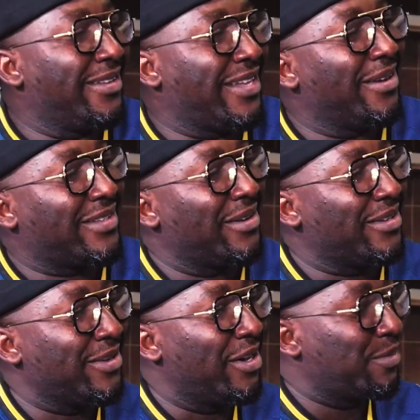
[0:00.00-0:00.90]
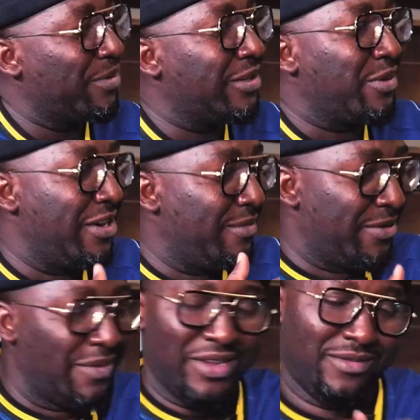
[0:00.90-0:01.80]
tell us your experience with him.
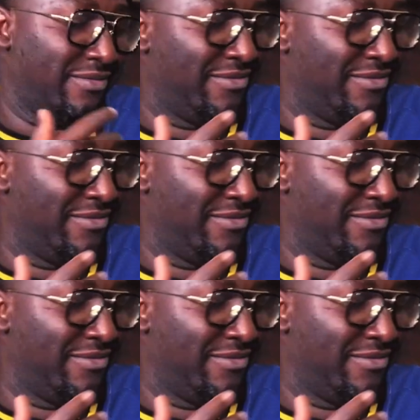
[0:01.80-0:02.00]
I mean,